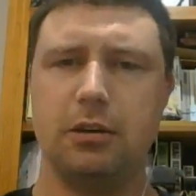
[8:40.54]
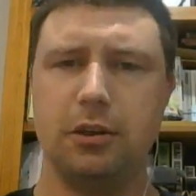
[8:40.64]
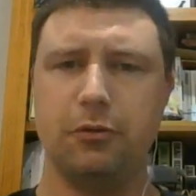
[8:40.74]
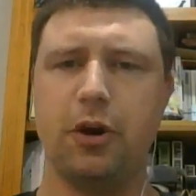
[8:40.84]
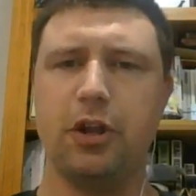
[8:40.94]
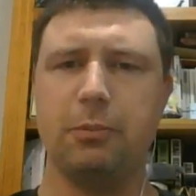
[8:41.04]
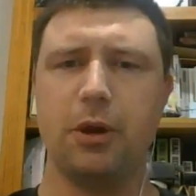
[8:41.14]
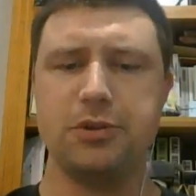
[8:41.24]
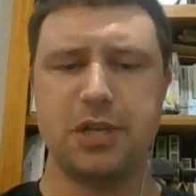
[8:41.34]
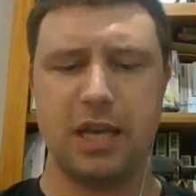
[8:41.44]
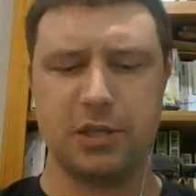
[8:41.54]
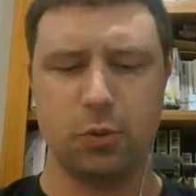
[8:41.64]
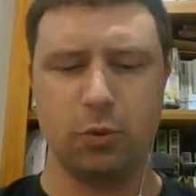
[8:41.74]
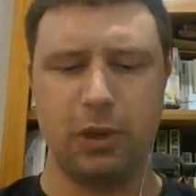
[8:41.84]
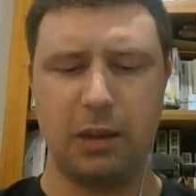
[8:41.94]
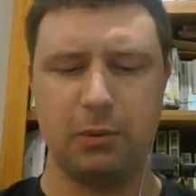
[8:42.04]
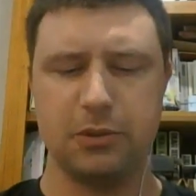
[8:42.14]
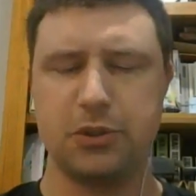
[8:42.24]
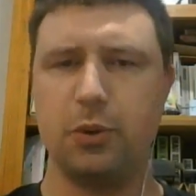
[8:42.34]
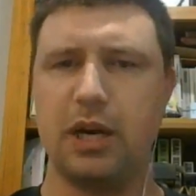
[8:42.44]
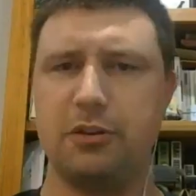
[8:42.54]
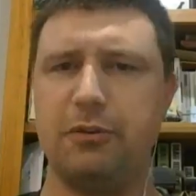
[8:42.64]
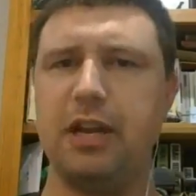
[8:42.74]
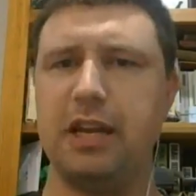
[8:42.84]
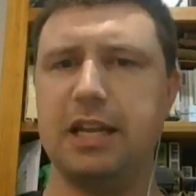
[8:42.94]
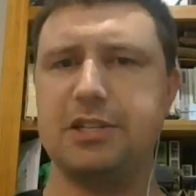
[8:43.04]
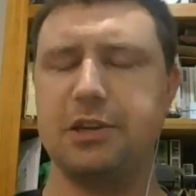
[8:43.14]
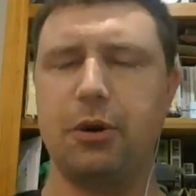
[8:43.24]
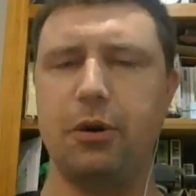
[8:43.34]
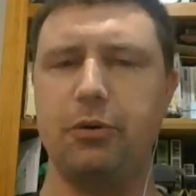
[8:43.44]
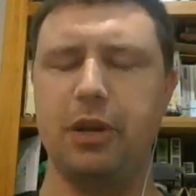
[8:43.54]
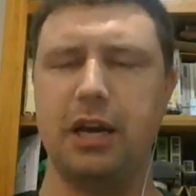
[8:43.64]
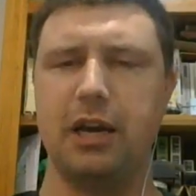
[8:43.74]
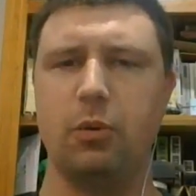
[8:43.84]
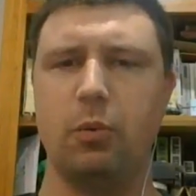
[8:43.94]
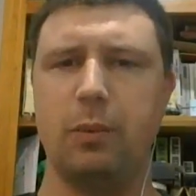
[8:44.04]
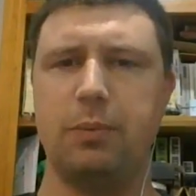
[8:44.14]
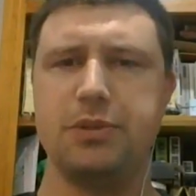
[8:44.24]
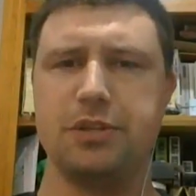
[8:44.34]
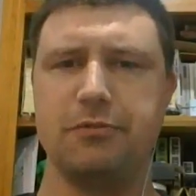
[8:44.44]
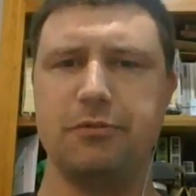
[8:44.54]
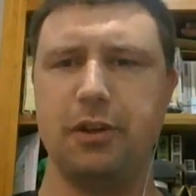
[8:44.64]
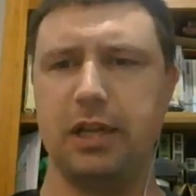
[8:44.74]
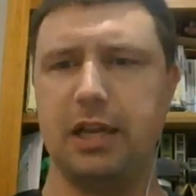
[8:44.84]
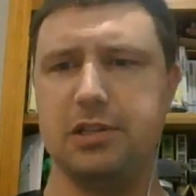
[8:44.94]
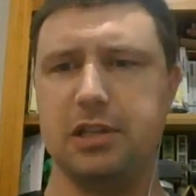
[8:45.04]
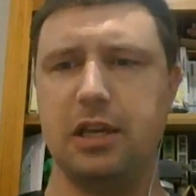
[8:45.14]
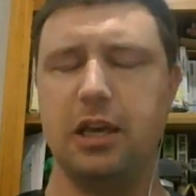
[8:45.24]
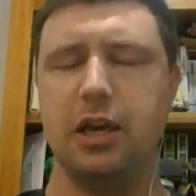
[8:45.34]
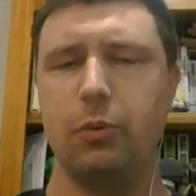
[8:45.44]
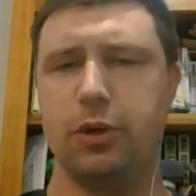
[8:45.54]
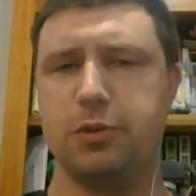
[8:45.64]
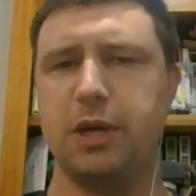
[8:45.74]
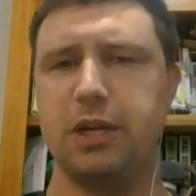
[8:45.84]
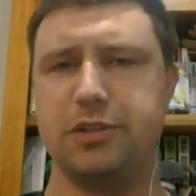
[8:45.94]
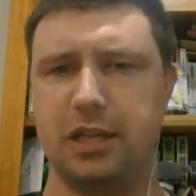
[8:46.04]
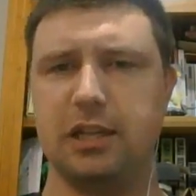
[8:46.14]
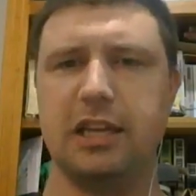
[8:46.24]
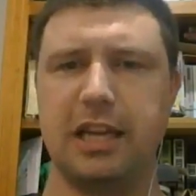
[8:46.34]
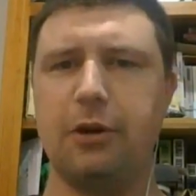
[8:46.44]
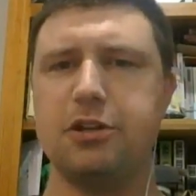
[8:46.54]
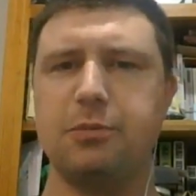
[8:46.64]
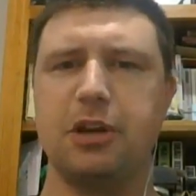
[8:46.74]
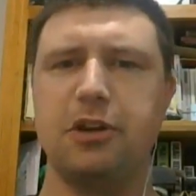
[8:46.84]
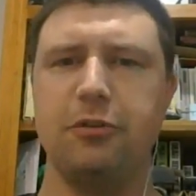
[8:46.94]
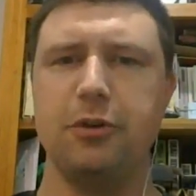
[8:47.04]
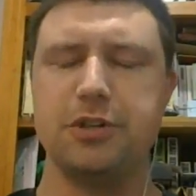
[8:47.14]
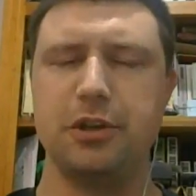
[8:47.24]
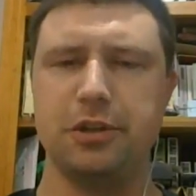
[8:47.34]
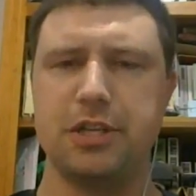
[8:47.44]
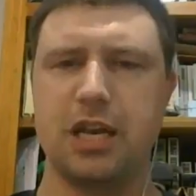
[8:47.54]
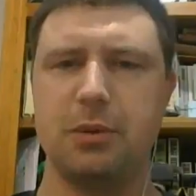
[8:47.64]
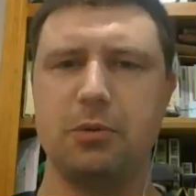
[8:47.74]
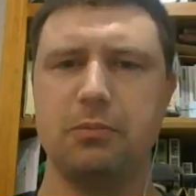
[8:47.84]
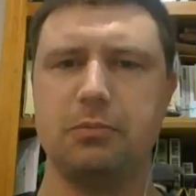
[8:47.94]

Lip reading: You'll find that most tanks will be able to defend against their own weapon system fairly easily, which means that it'll encourage a bit of diversity on the table.